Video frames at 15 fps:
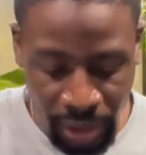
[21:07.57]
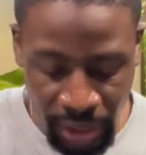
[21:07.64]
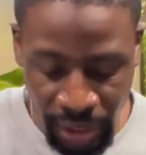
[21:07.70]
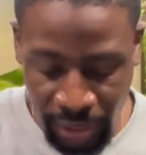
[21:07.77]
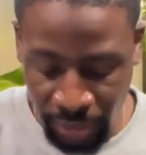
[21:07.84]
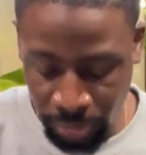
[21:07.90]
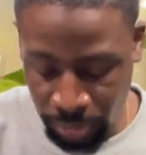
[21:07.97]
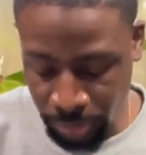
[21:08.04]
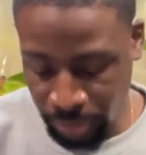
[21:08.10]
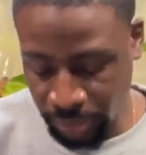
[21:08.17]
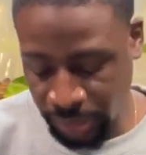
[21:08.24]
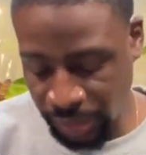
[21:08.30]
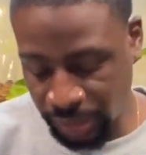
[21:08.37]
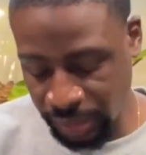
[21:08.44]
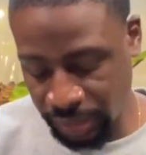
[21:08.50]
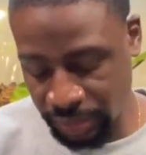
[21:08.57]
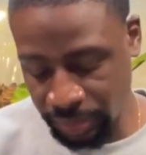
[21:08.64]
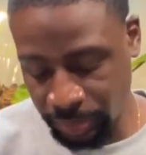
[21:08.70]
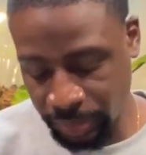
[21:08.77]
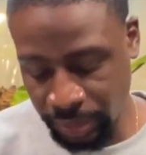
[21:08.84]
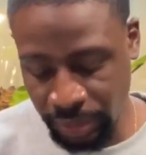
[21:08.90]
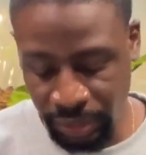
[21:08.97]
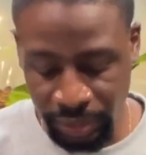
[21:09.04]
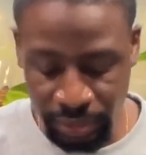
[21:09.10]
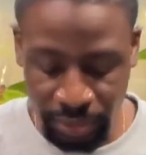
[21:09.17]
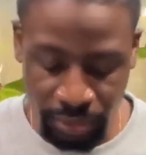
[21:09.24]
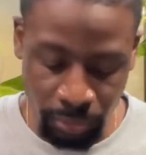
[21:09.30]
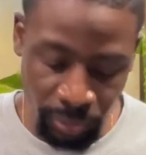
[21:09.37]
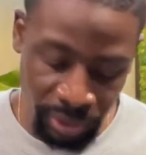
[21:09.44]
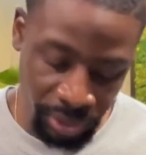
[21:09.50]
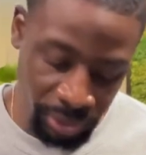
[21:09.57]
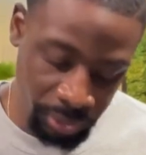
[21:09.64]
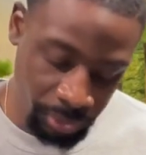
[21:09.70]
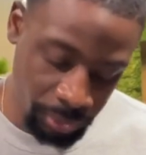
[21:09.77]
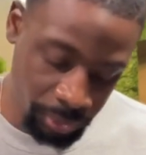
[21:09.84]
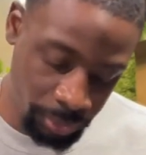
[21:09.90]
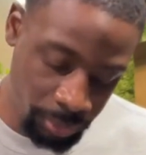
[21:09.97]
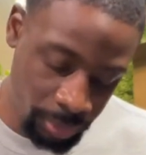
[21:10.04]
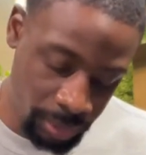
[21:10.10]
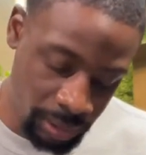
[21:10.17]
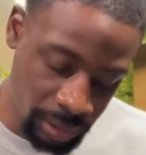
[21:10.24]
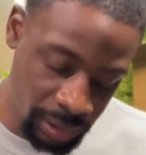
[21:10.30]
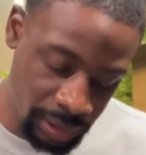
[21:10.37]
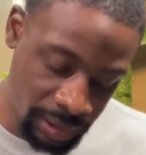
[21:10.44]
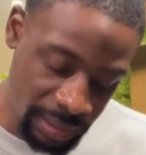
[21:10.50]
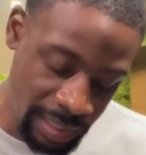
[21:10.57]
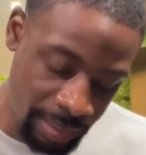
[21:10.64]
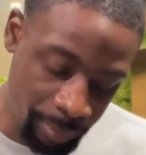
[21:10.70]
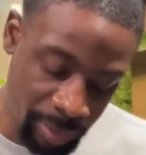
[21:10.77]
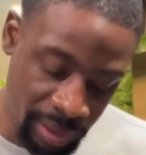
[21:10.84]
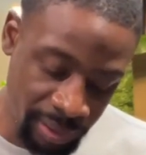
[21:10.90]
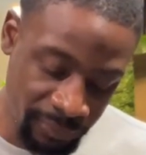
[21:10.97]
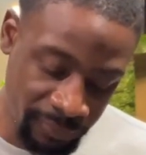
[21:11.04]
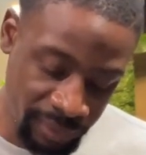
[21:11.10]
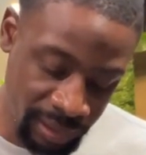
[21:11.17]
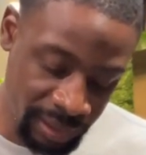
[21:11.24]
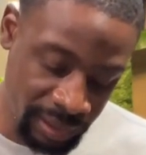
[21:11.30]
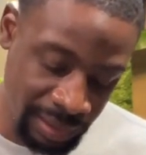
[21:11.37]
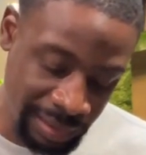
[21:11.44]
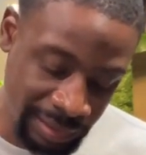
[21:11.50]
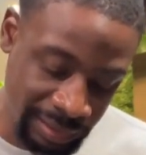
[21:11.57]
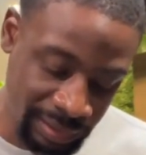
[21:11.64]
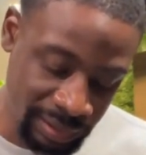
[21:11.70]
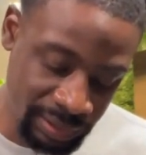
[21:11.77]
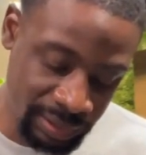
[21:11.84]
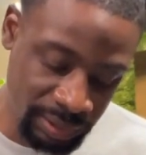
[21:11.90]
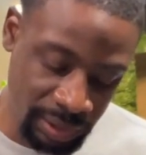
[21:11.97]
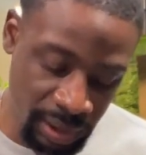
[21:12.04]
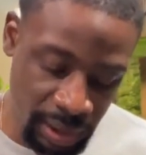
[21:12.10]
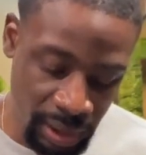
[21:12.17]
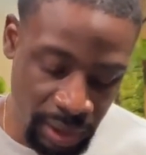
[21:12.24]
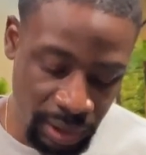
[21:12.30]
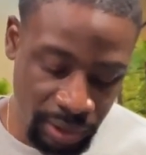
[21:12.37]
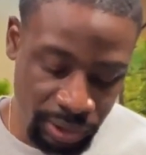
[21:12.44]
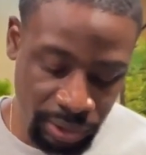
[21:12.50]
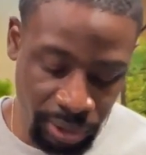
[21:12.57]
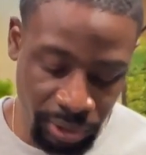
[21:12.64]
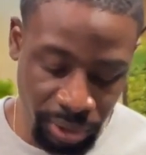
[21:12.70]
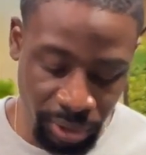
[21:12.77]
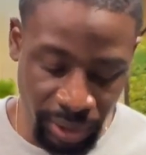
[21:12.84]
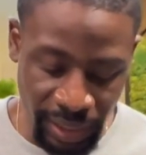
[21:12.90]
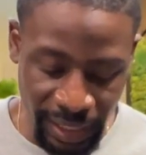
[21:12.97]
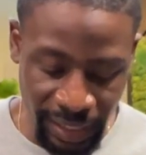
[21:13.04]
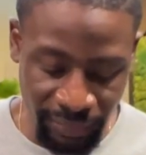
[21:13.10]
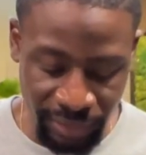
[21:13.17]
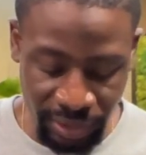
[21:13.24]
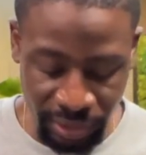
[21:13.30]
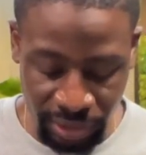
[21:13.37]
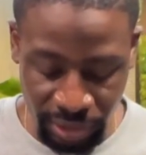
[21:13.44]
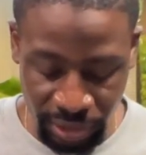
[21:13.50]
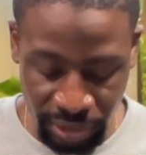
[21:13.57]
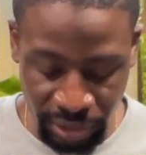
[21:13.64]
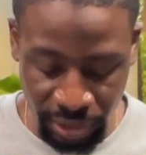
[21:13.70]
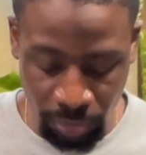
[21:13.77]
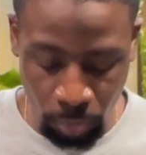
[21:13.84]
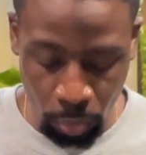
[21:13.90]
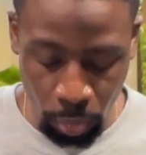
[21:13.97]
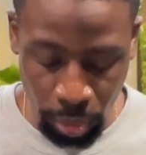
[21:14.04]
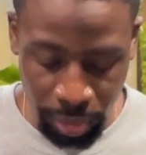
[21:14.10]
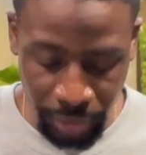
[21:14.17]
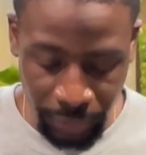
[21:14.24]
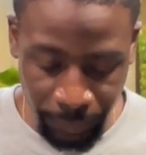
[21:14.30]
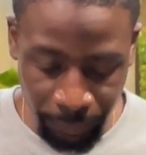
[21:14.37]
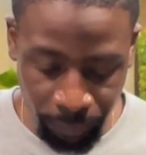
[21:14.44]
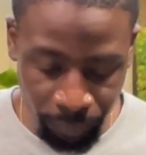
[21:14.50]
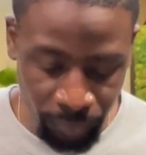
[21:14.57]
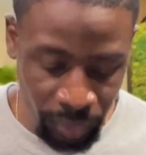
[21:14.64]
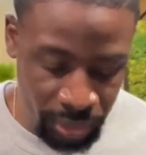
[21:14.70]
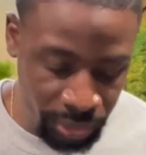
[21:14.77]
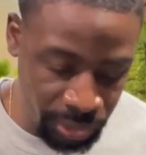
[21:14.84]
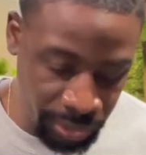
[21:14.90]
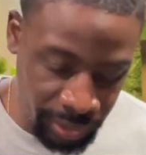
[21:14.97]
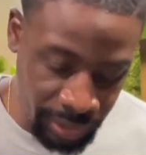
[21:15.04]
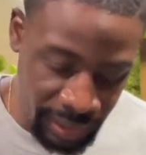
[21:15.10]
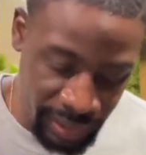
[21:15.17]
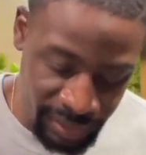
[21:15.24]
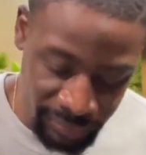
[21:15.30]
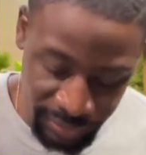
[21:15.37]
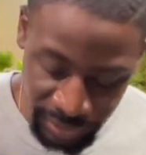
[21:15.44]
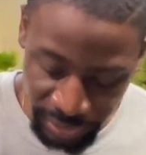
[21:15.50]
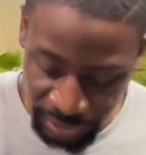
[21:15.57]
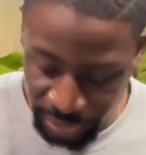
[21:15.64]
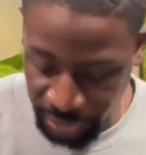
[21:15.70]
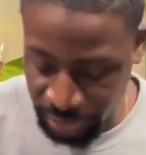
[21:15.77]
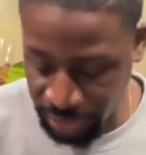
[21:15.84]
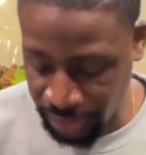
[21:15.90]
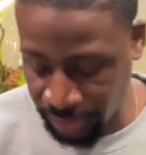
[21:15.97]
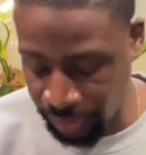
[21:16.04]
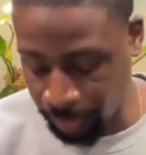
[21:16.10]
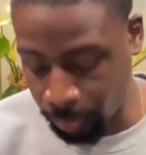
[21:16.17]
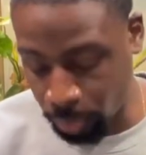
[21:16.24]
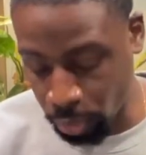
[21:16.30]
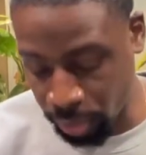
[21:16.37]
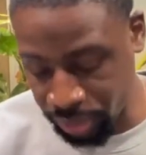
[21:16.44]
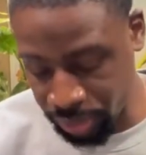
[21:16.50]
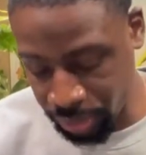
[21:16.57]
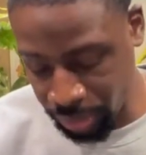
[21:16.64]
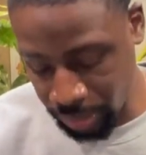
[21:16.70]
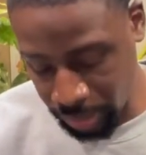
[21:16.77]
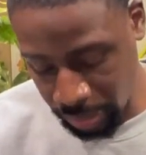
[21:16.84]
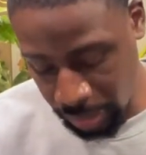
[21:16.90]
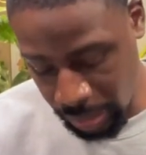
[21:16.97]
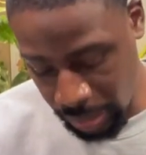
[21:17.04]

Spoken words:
And the cool thing is with this, when you kind of parfait it like this, so you'll have consistent water. So it'll have consistent moisture.